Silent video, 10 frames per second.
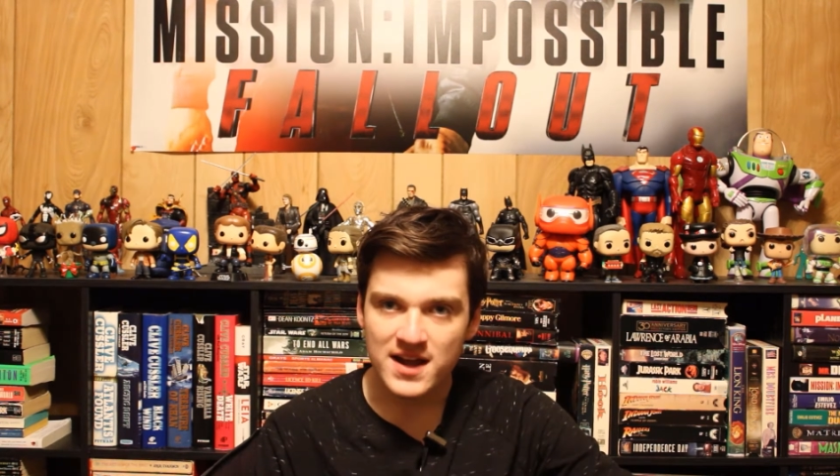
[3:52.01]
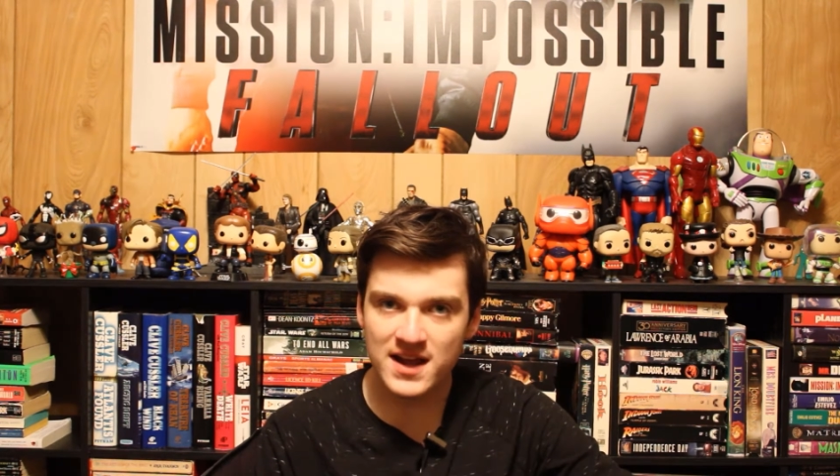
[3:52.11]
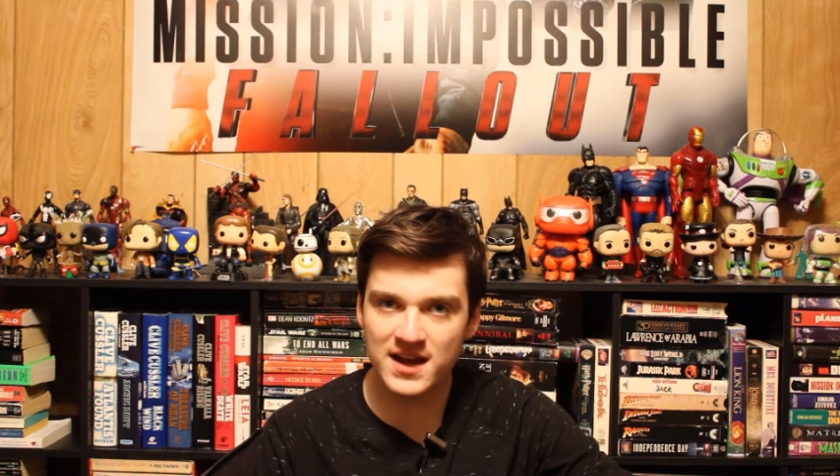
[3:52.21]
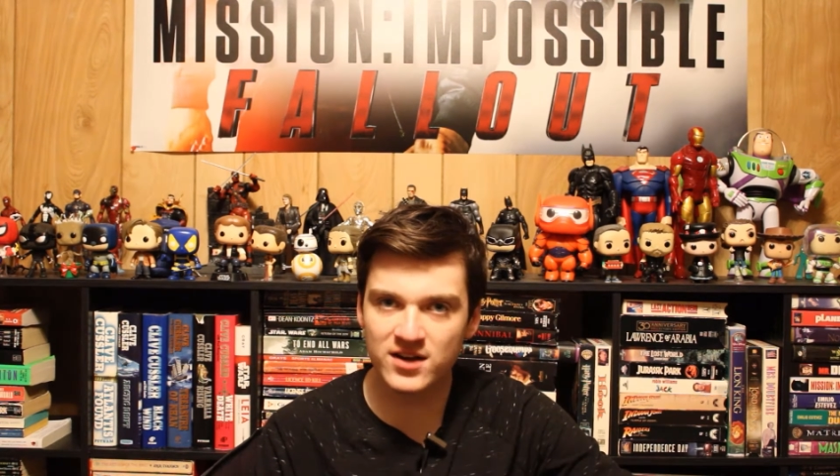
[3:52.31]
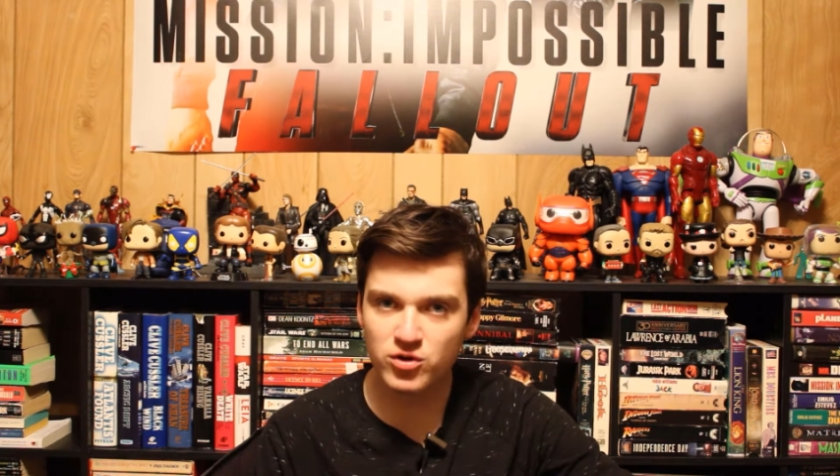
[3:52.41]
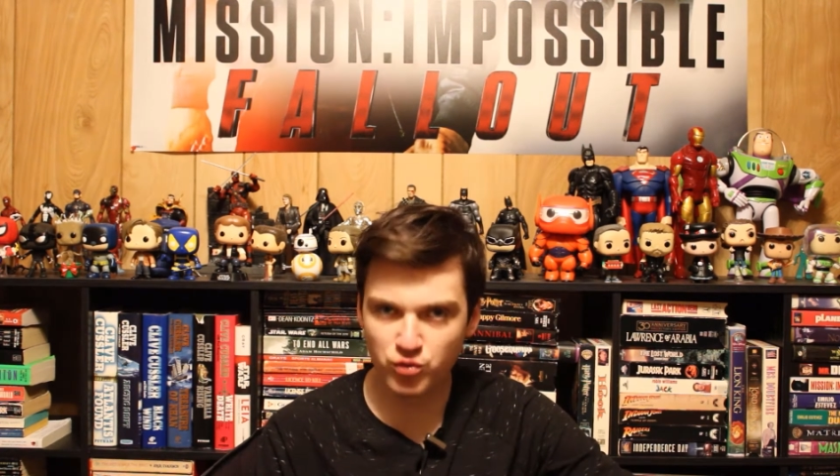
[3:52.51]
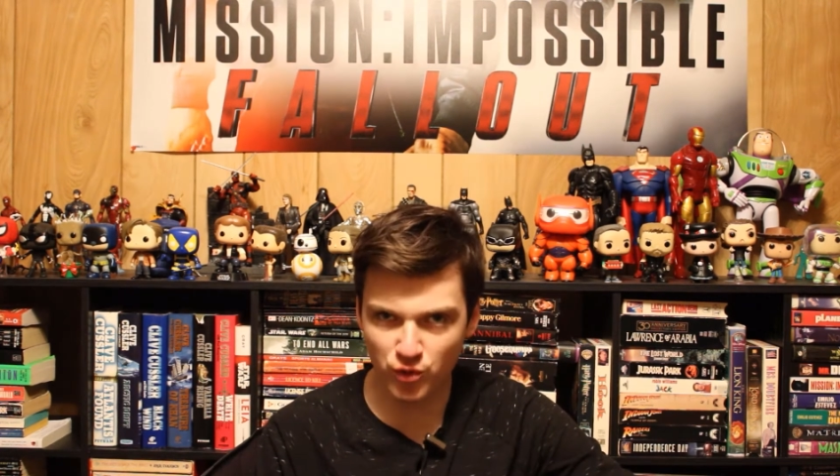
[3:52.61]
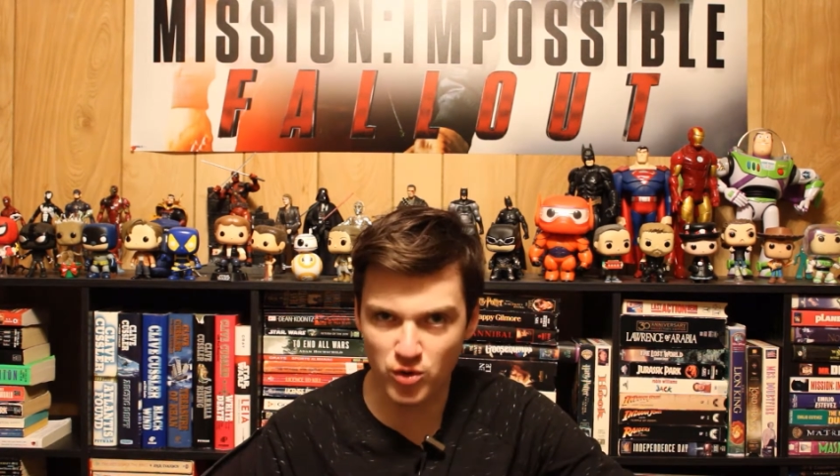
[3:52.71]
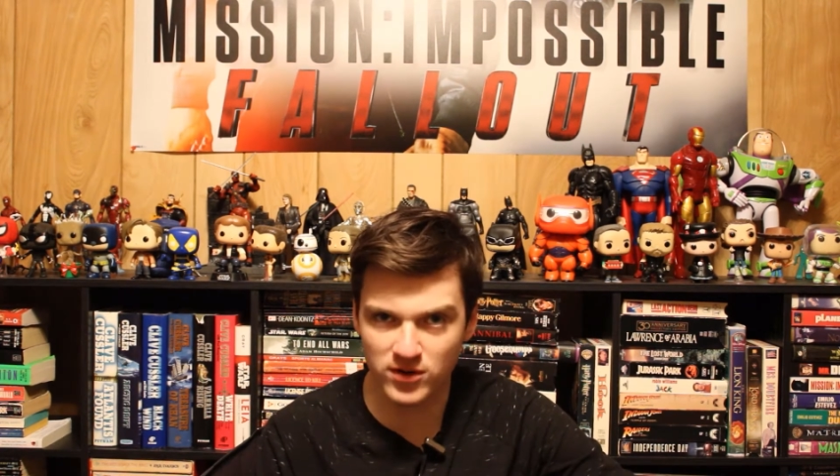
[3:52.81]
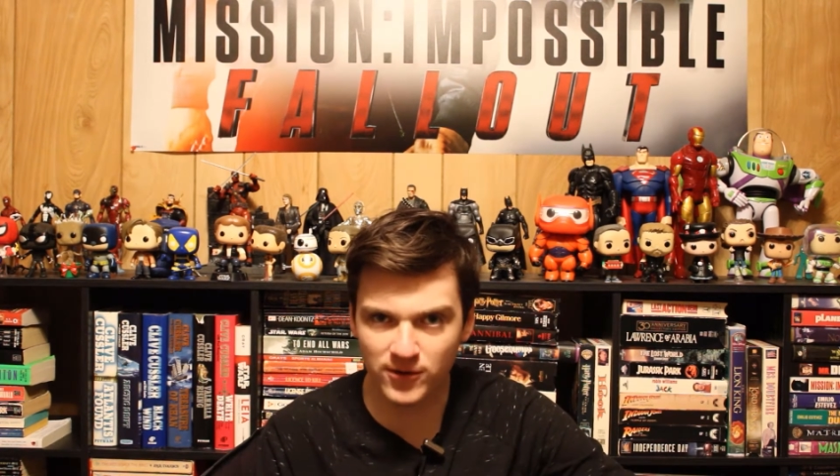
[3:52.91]
It
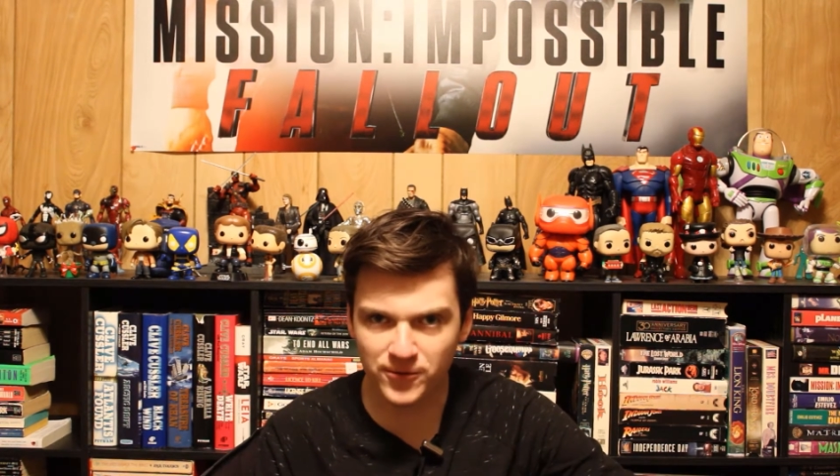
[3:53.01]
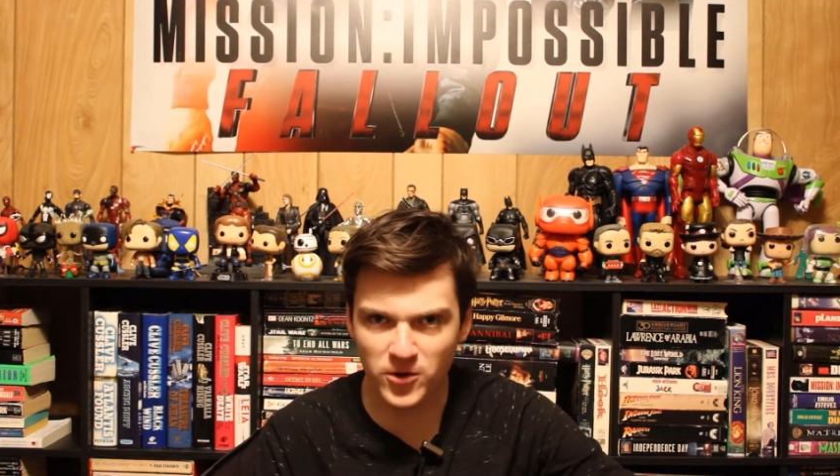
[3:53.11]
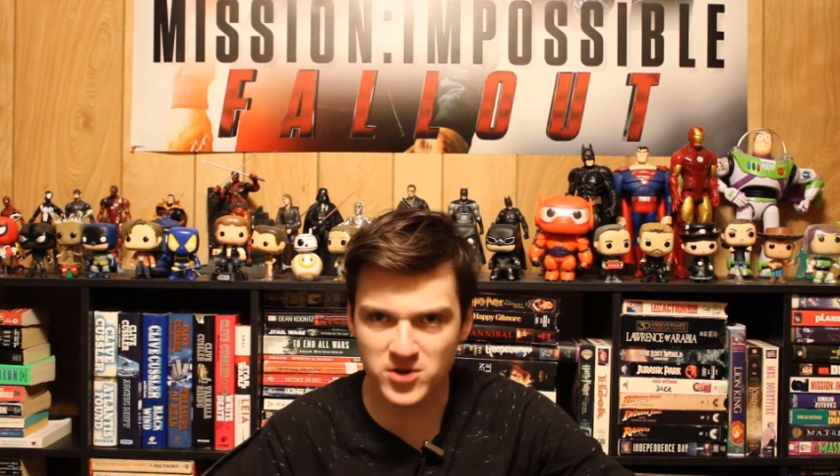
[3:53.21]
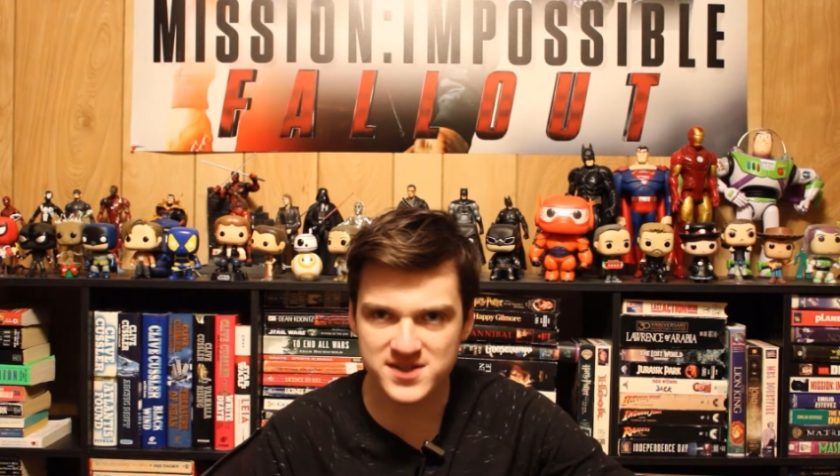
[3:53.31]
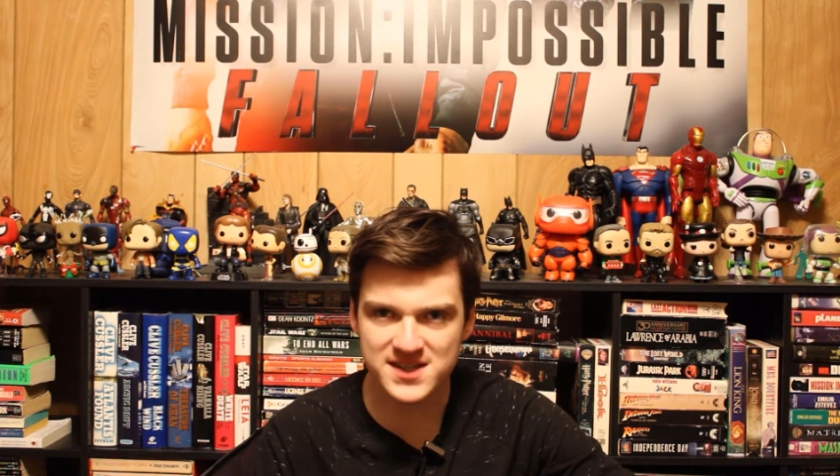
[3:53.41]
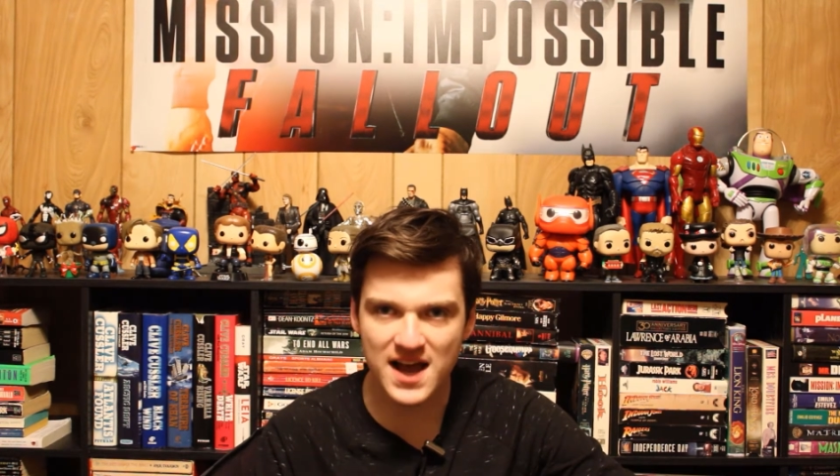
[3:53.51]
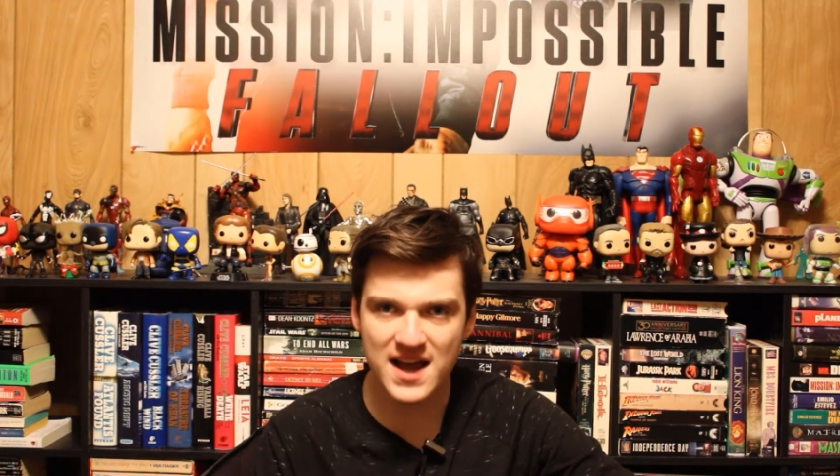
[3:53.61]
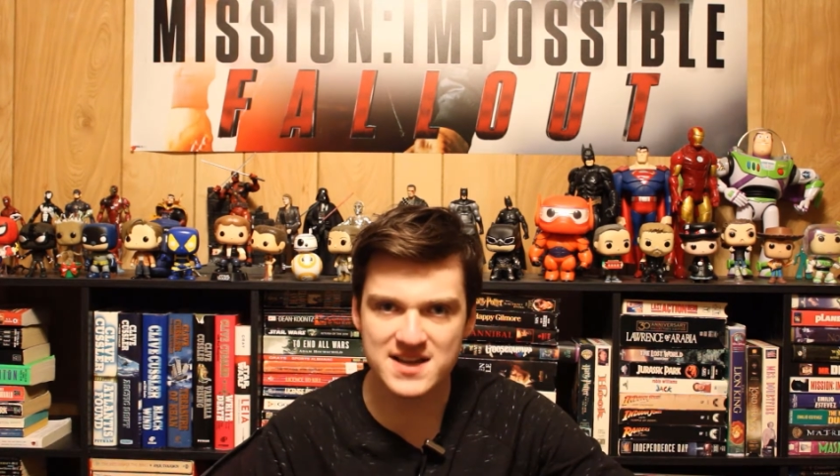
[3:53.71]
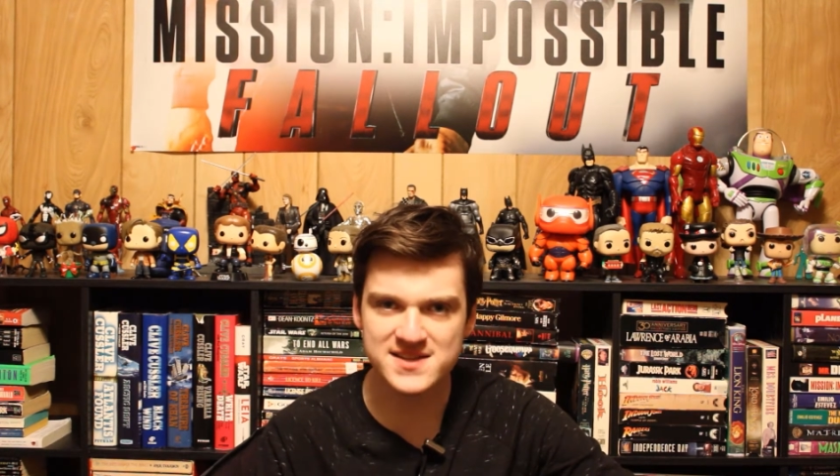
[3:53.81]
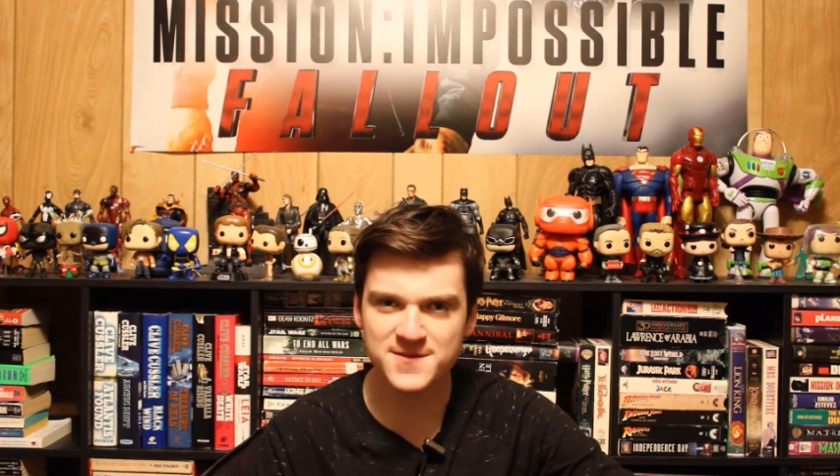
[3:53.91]
grew to full
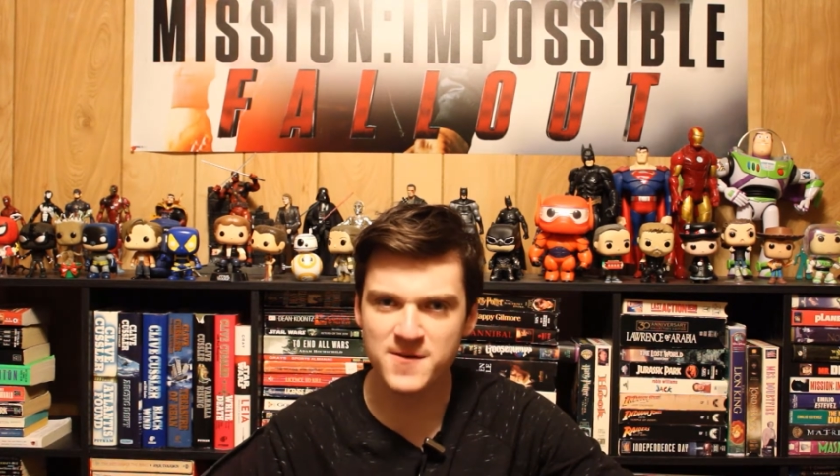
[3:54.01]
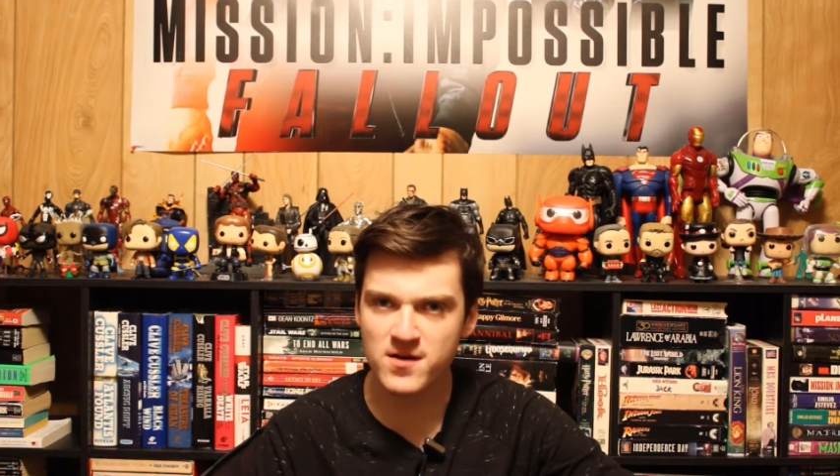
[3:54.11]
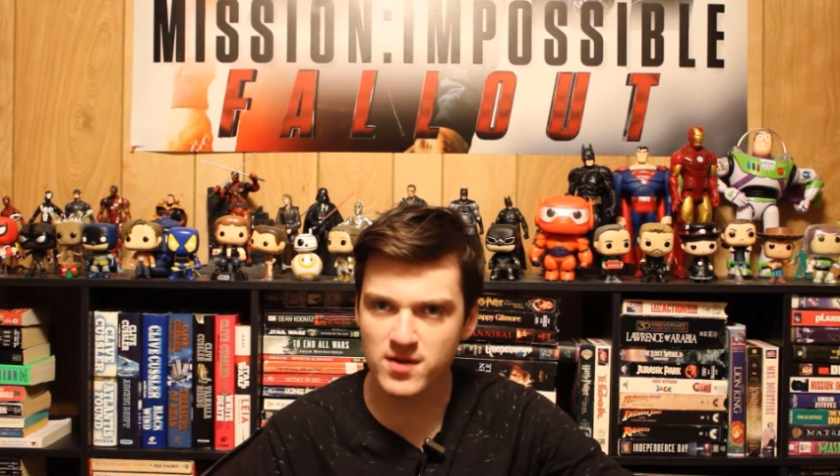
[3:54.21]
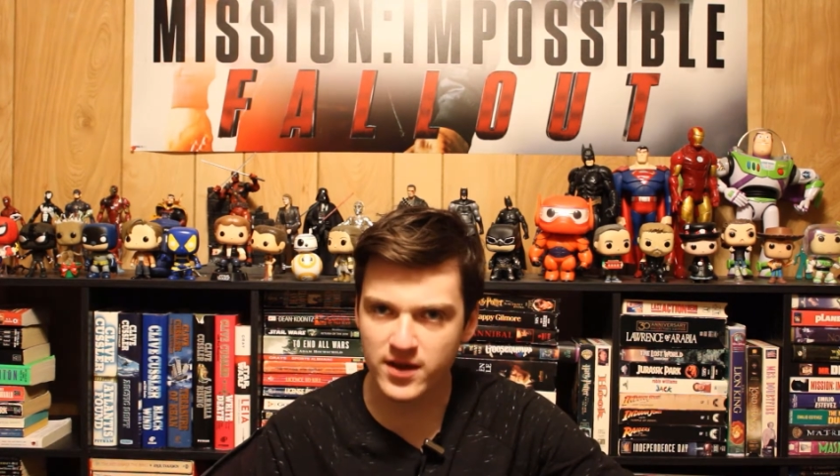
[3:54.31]
size very